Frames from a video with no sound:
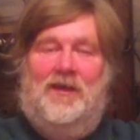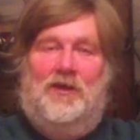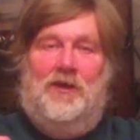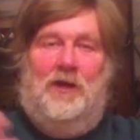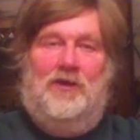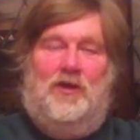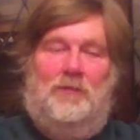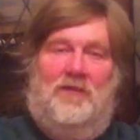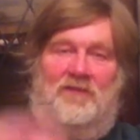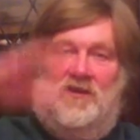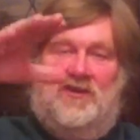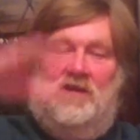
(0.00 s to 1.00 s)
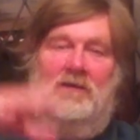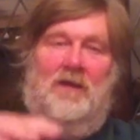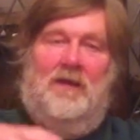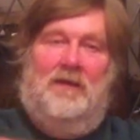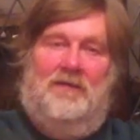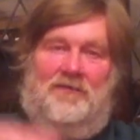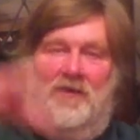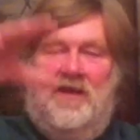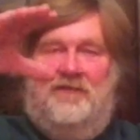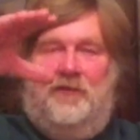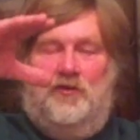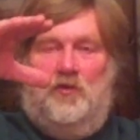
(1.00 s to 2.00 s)
You could be fishing 3
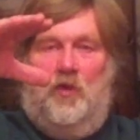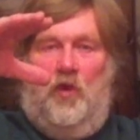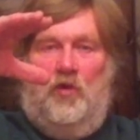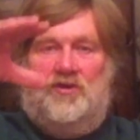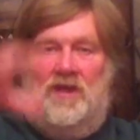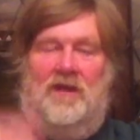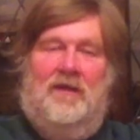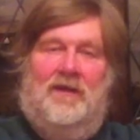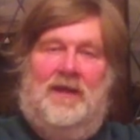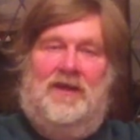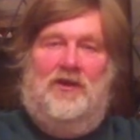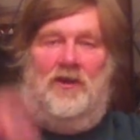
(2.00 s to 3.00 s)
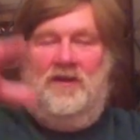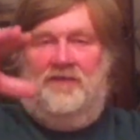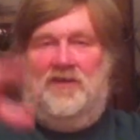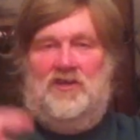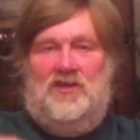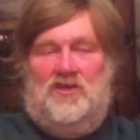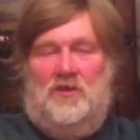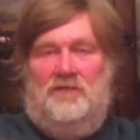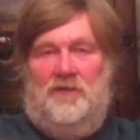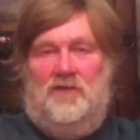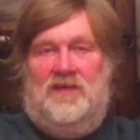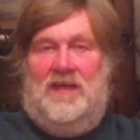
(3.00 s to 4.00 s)
foot of water and you're only fishing 2
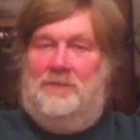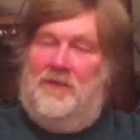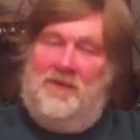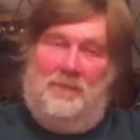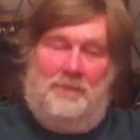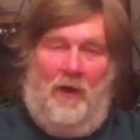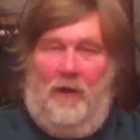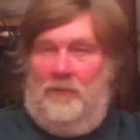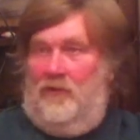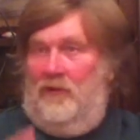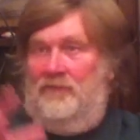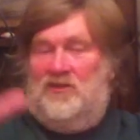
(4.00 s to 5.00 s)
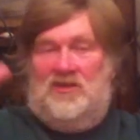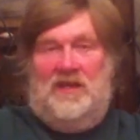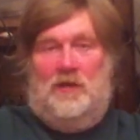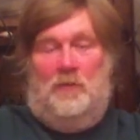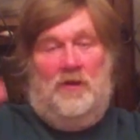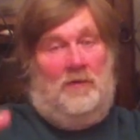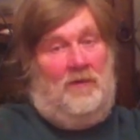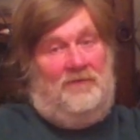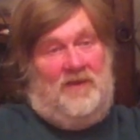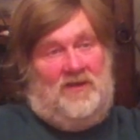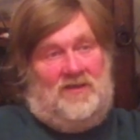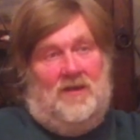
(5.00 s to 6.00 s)
foot deep, and the barbel are obviously coming up. I
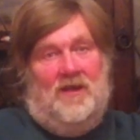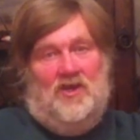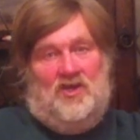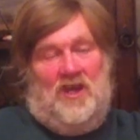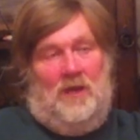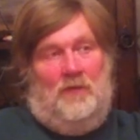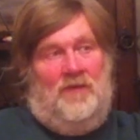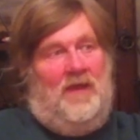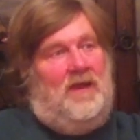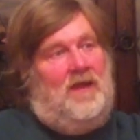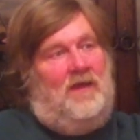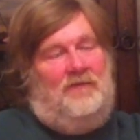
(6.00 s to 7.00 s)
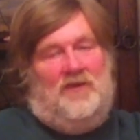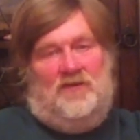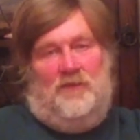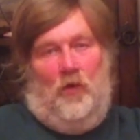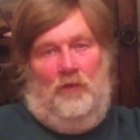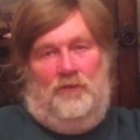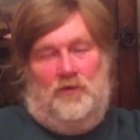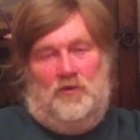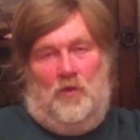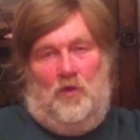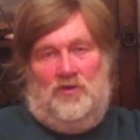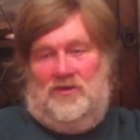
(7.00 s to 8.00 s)
fished shallower than that. I fished 4 foot
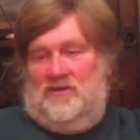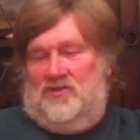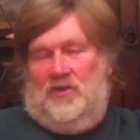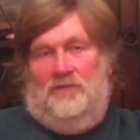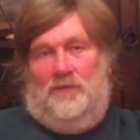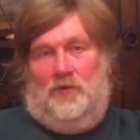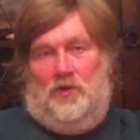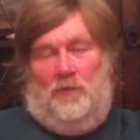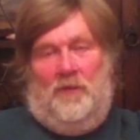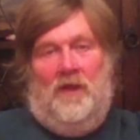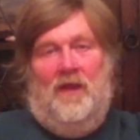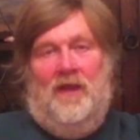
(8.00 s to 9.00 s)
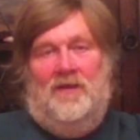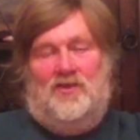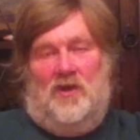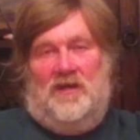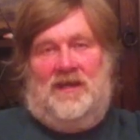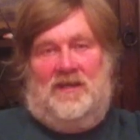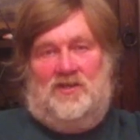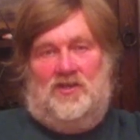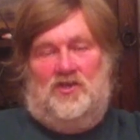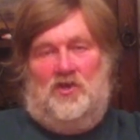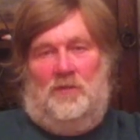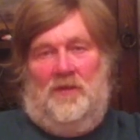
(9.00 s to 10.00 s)
of water and 2 foot up, trying to catch
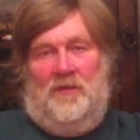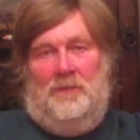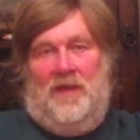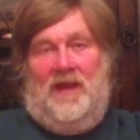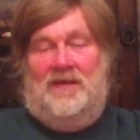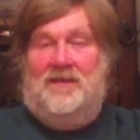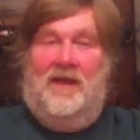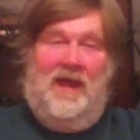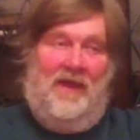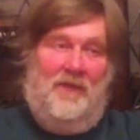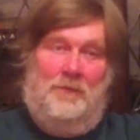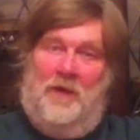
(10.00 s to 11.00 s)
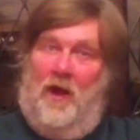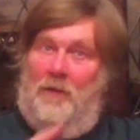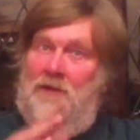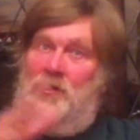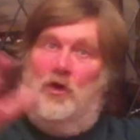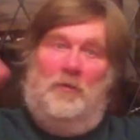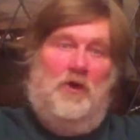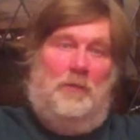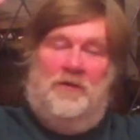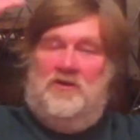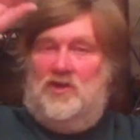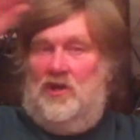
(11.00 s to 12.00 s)
the chub on the pellet, and the barbel are coming
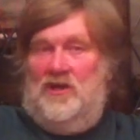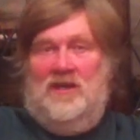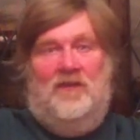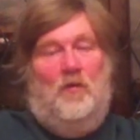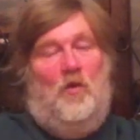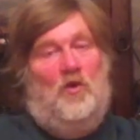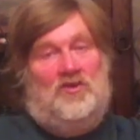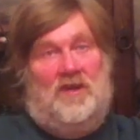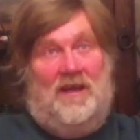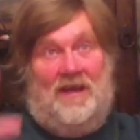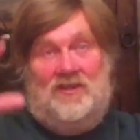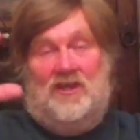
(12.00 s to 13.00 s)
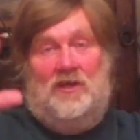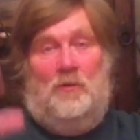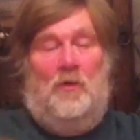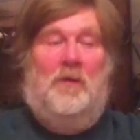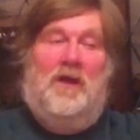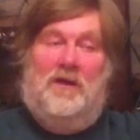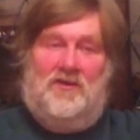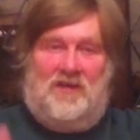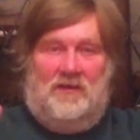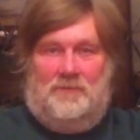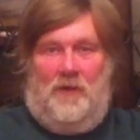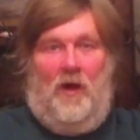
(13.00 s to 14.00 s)
up and turning in the water and actually come up,
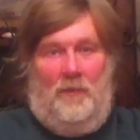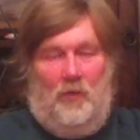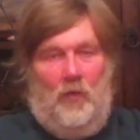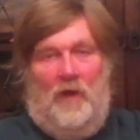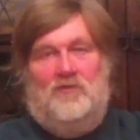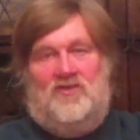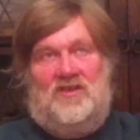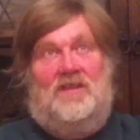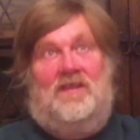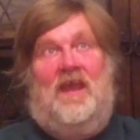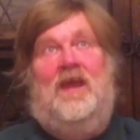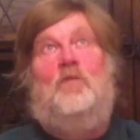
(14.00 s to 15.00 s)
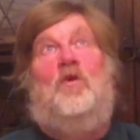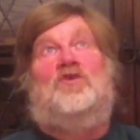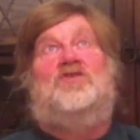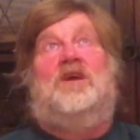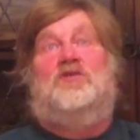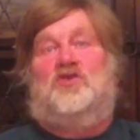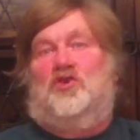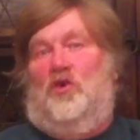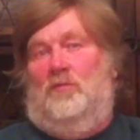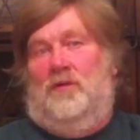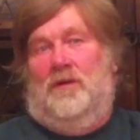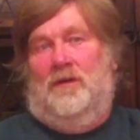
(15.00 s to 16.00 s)
because those barbel won't sit there and watch those
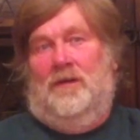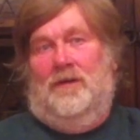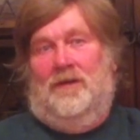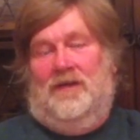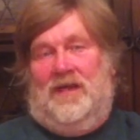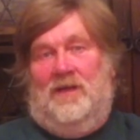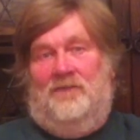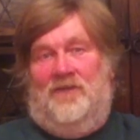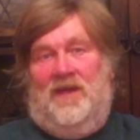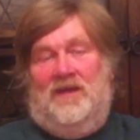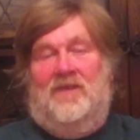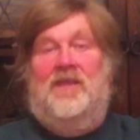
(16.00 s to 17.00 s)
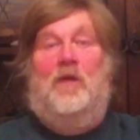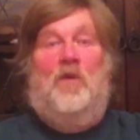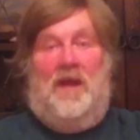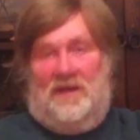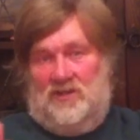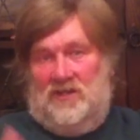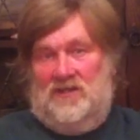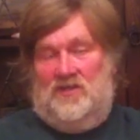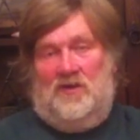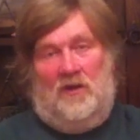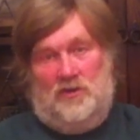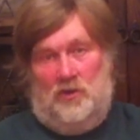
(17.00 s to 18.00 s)
chub keep feeding. They will actually
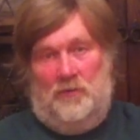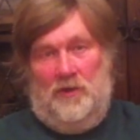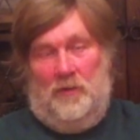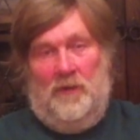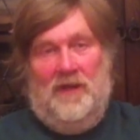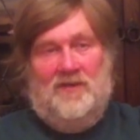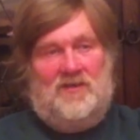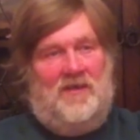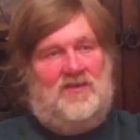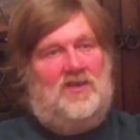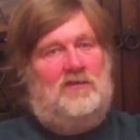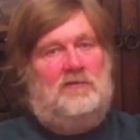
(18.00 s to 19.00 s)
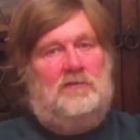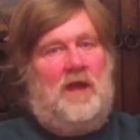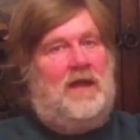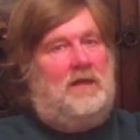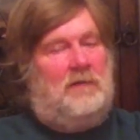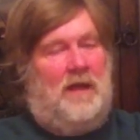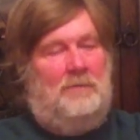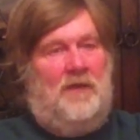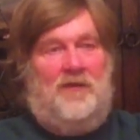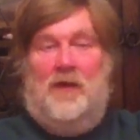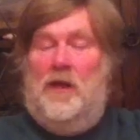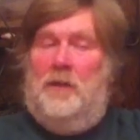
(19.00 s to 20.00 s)
start coming up. So that's a great
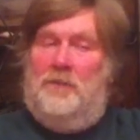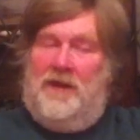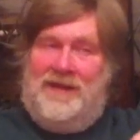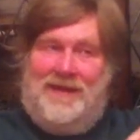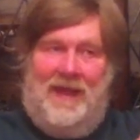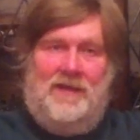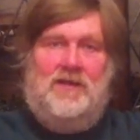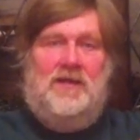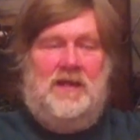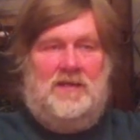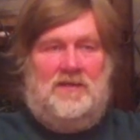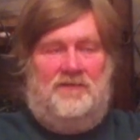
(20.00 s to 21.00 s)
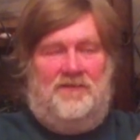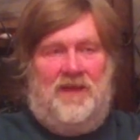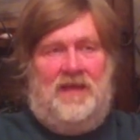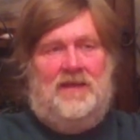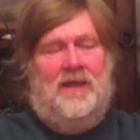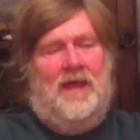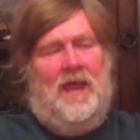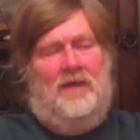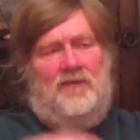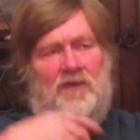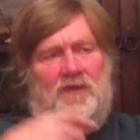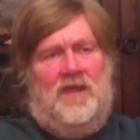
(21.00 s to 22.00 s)
method. But again, you need to feed.
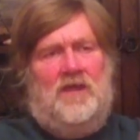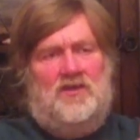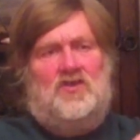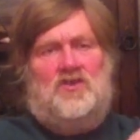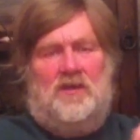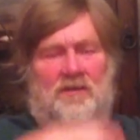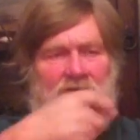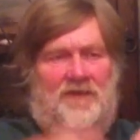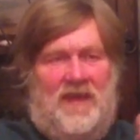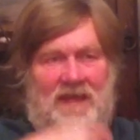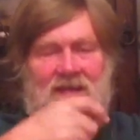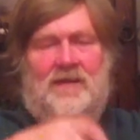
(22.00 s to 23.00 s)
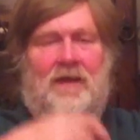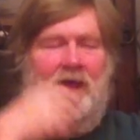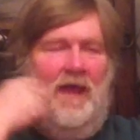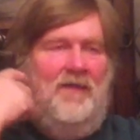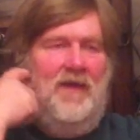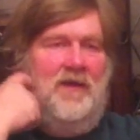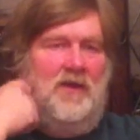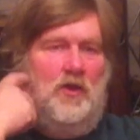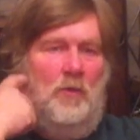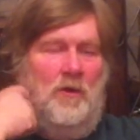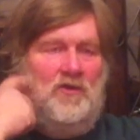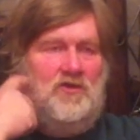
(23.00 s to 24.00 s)
If you think you're just going to feed and they're going to
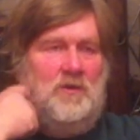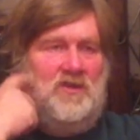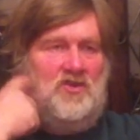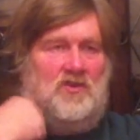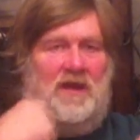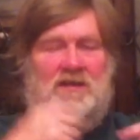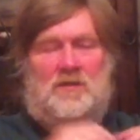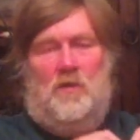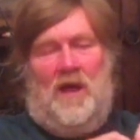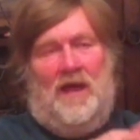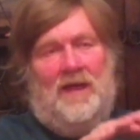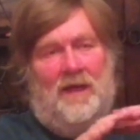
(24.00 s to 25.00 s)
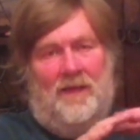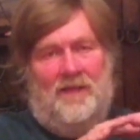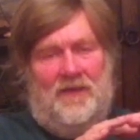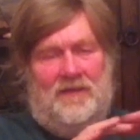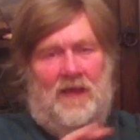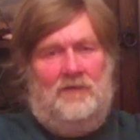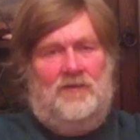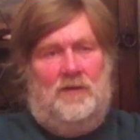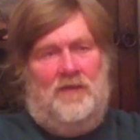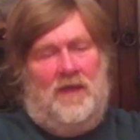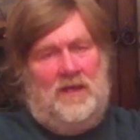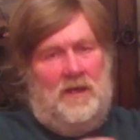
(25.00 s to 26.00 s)
come onto it straight away, then don't
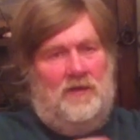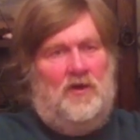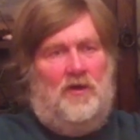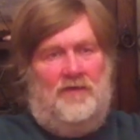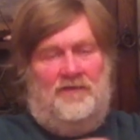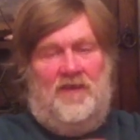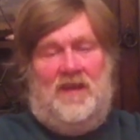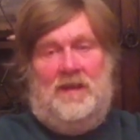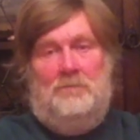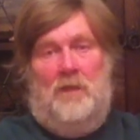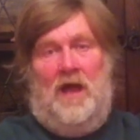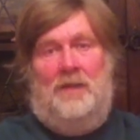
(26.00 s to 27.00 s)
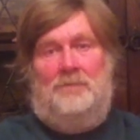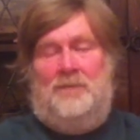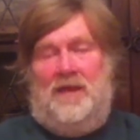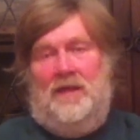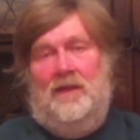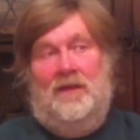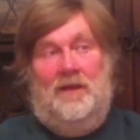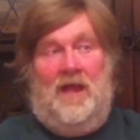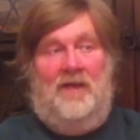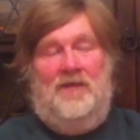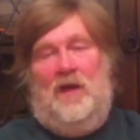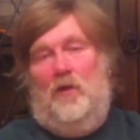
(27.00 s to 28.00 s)
do that. You've got to feed. It might be
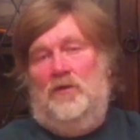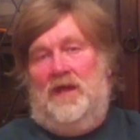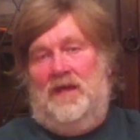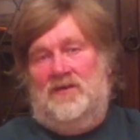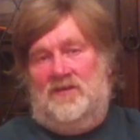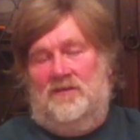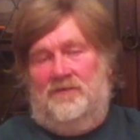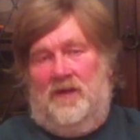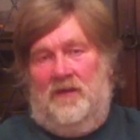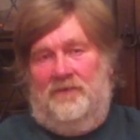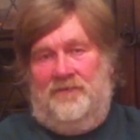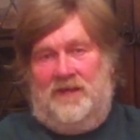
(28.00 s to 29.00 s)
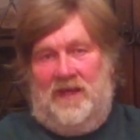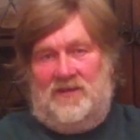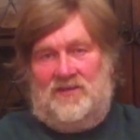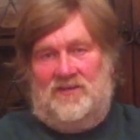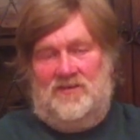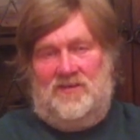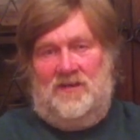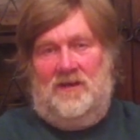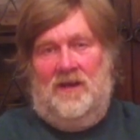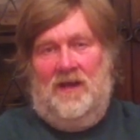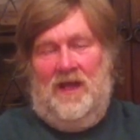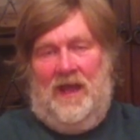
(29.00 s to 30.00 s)
like the old days of casters
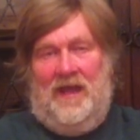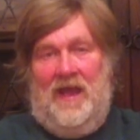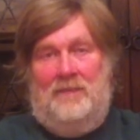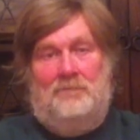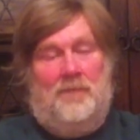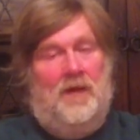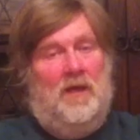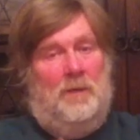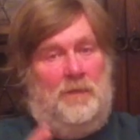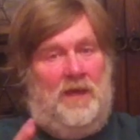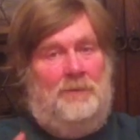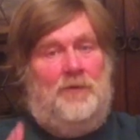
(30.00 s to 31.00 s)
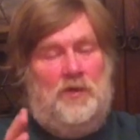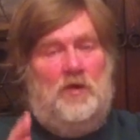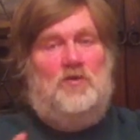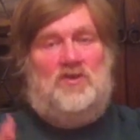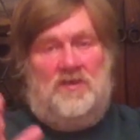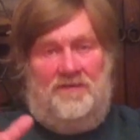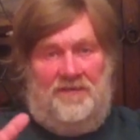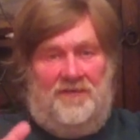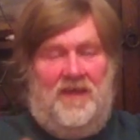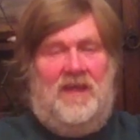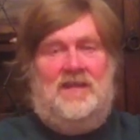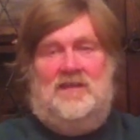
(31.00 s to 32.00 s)
and hemp. People used to
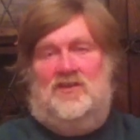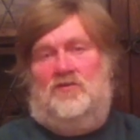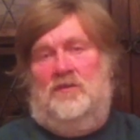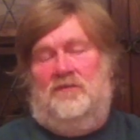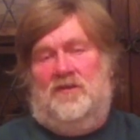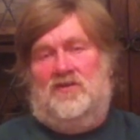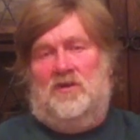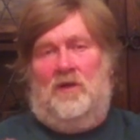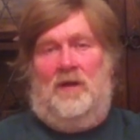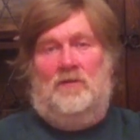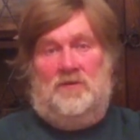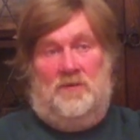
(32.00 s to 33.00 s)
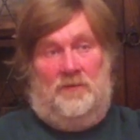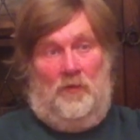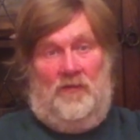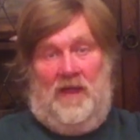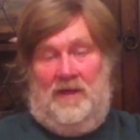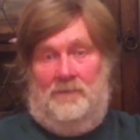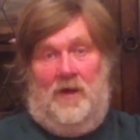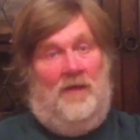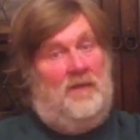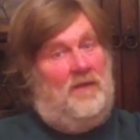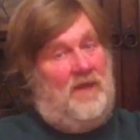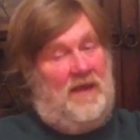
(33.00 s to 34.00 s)
feed this river 2 hours before they had a
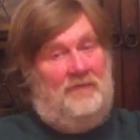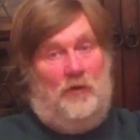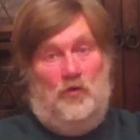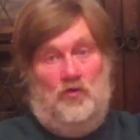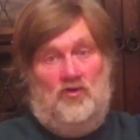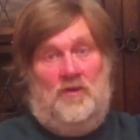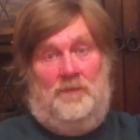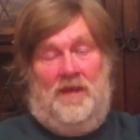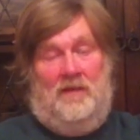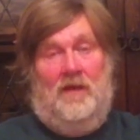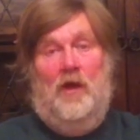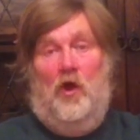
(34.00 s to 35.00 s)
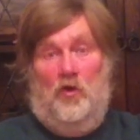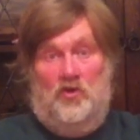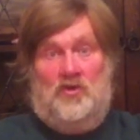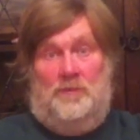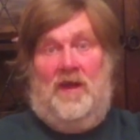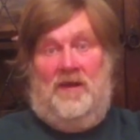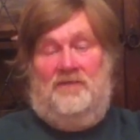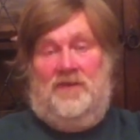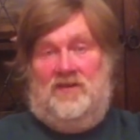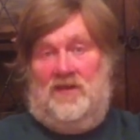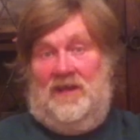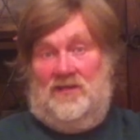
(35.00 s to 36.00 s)
bite, and then they'd have £100 of
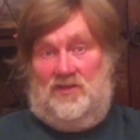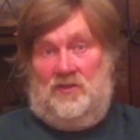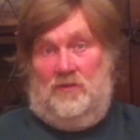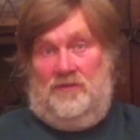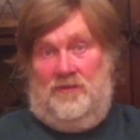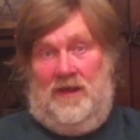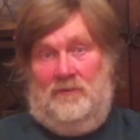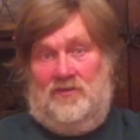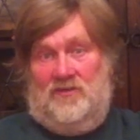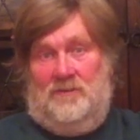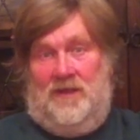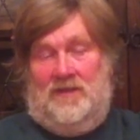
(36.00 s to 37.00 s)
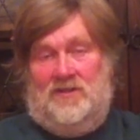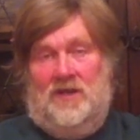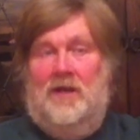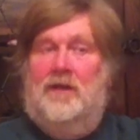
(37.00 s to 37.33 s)
fish the last 2 or 3 hours of the match.